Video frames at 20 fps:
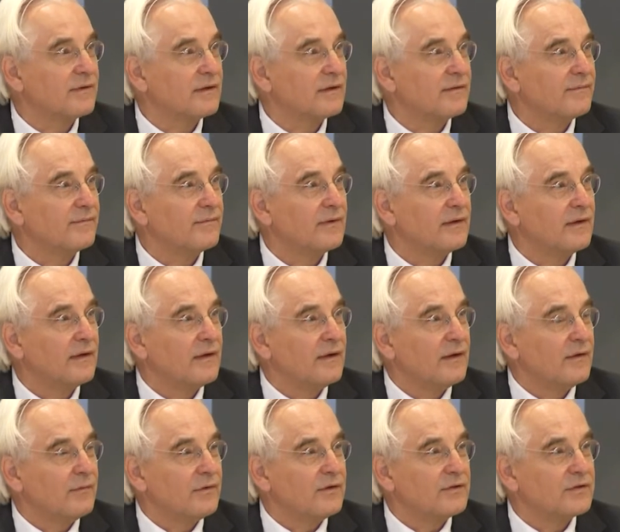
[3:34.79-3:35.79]
this is
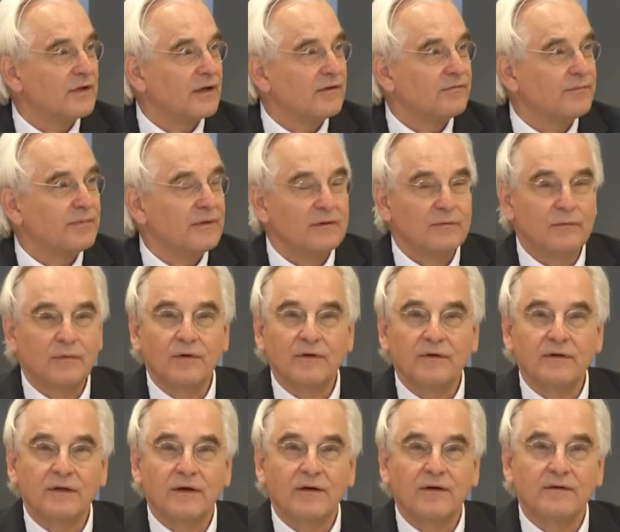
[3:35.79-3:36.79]
serious and very
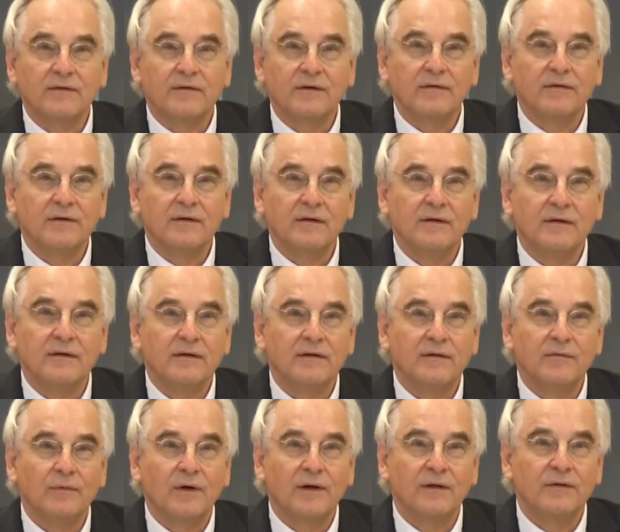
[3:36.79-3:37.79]
harmful, said the
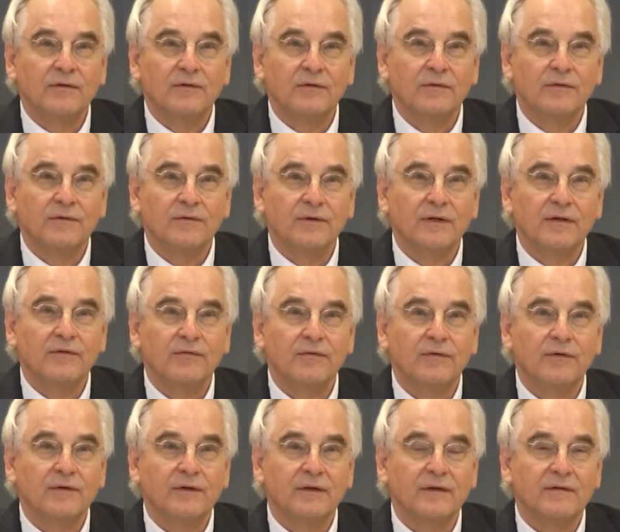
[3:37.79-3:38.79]
German ambassador.
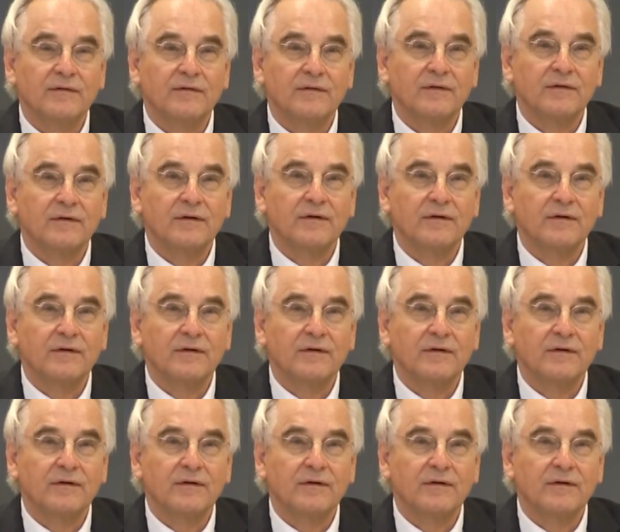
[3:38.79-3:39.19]
One